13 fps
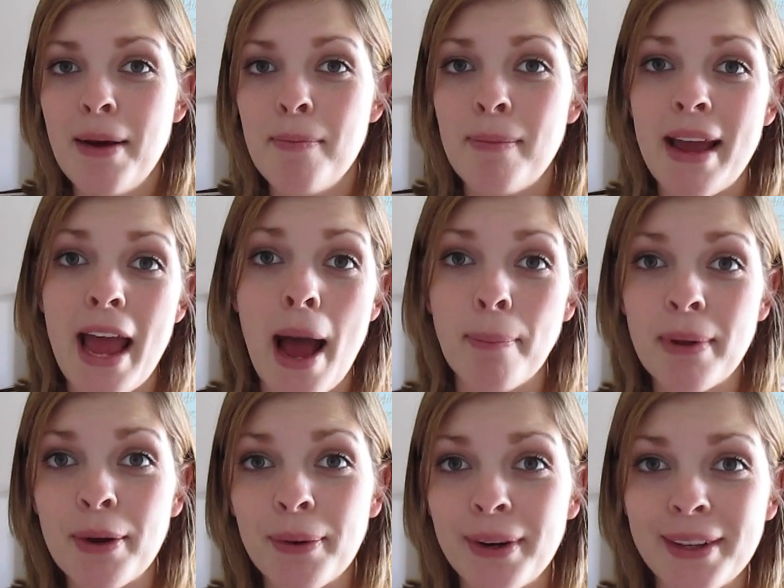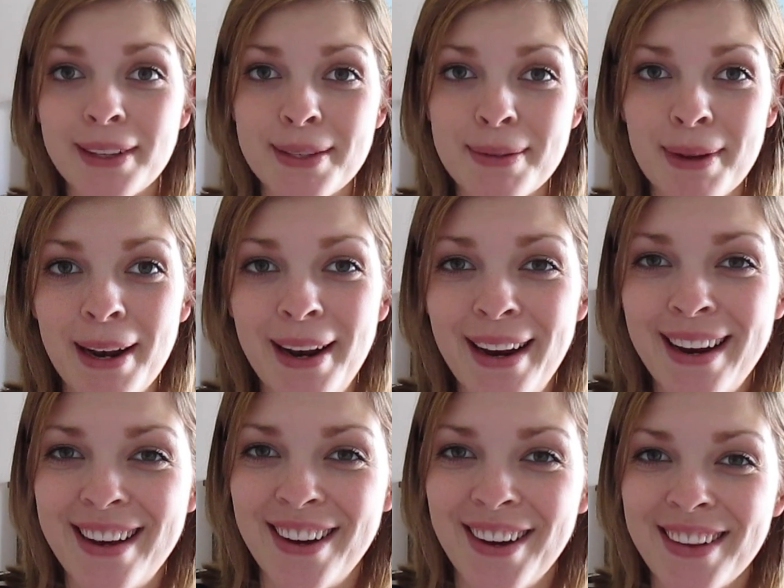my happy oil is what
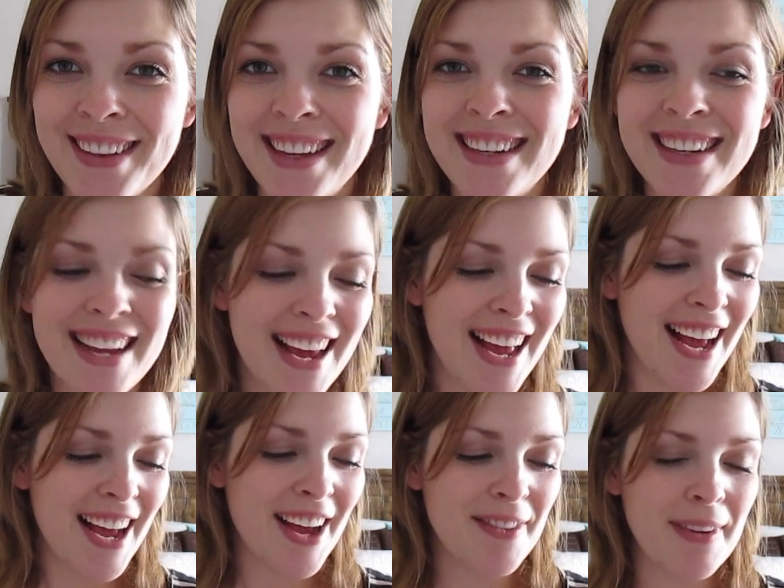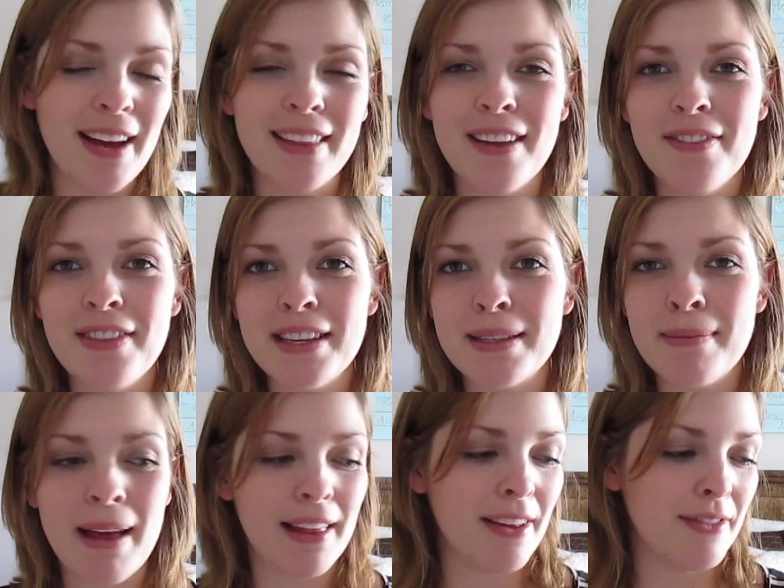I call it. I love the
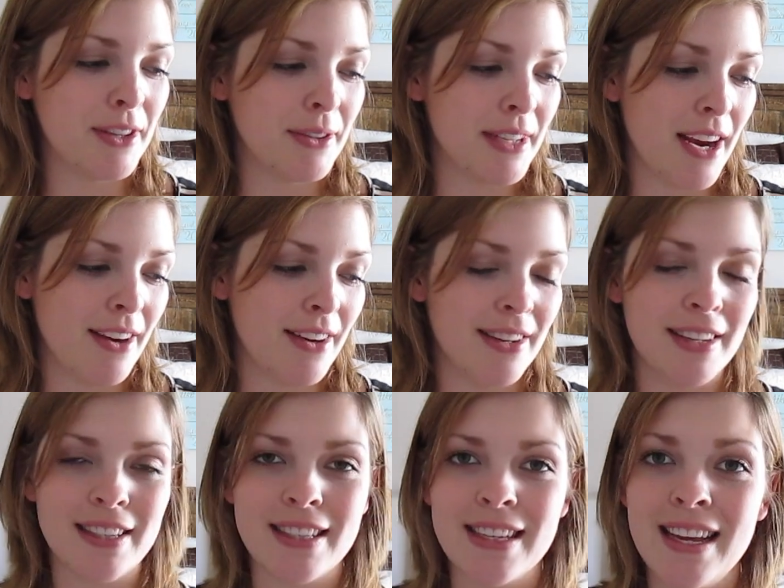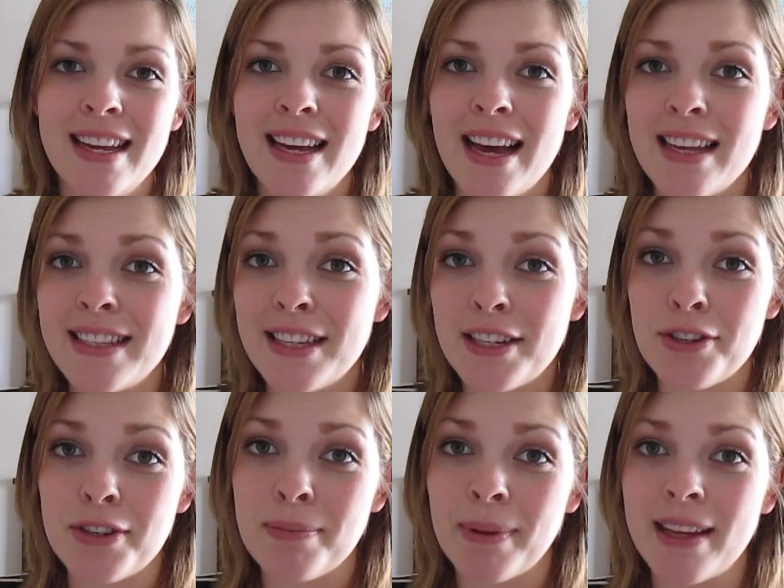smell of doTERRA's
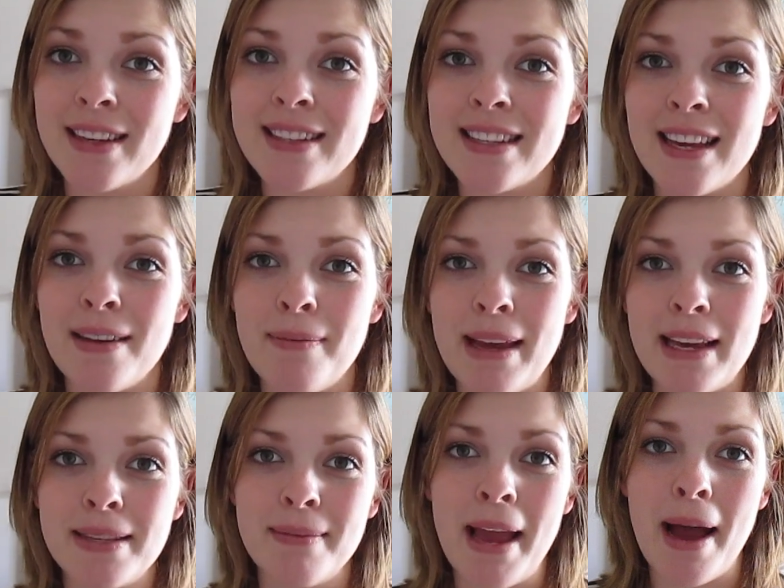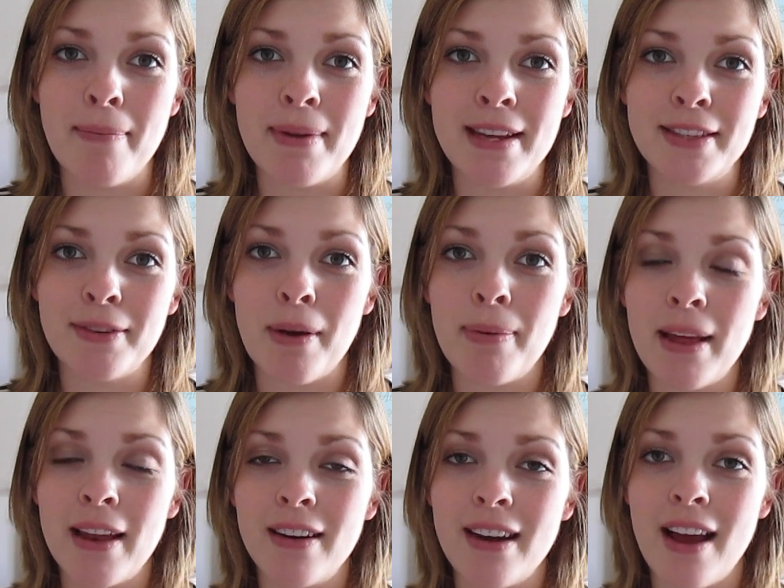Citrus Bliss. It makes me happy. So I
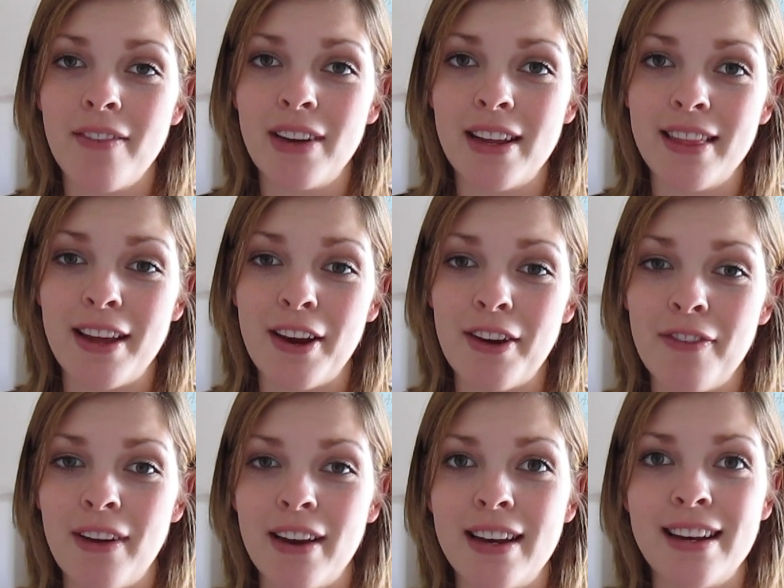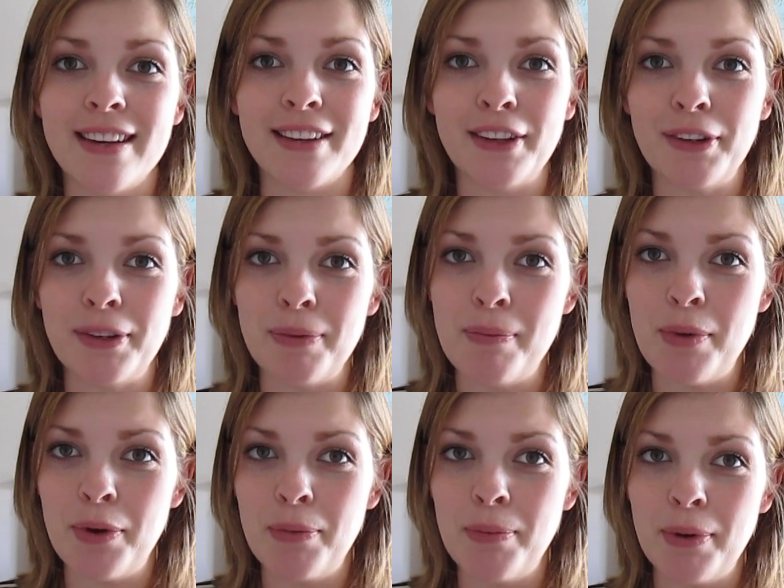plan on having it there if I need a little
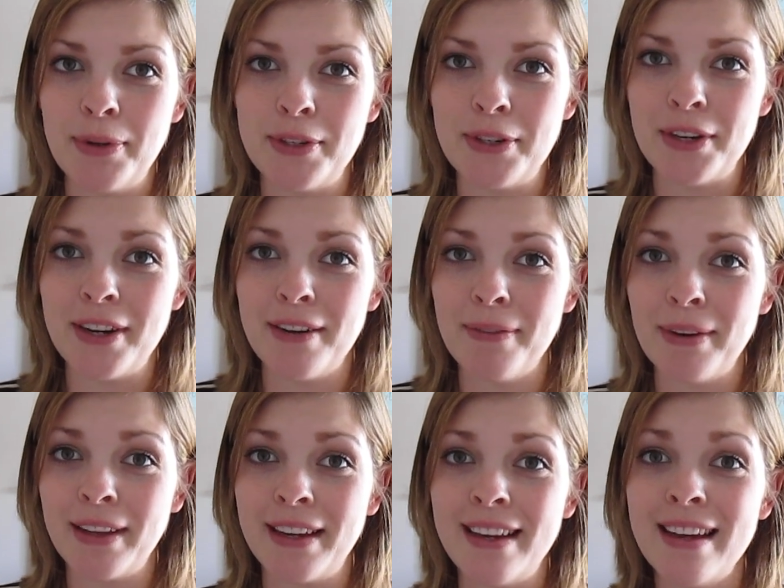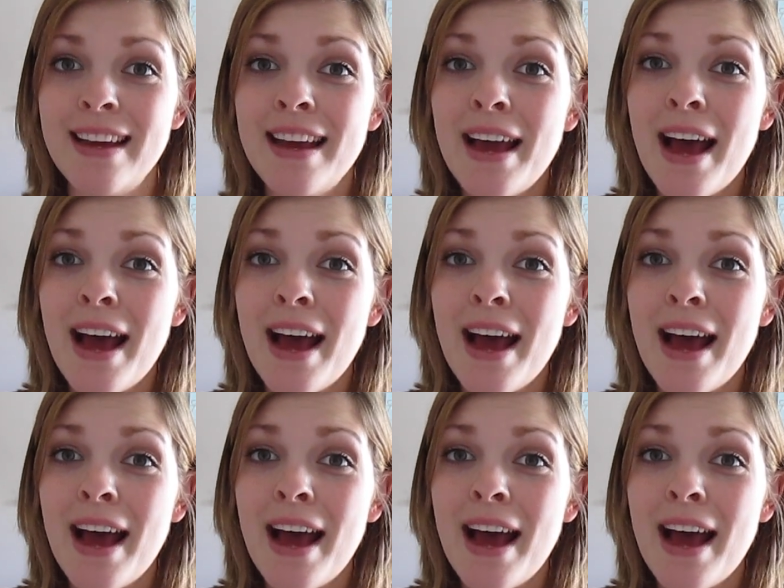mood booster. It really,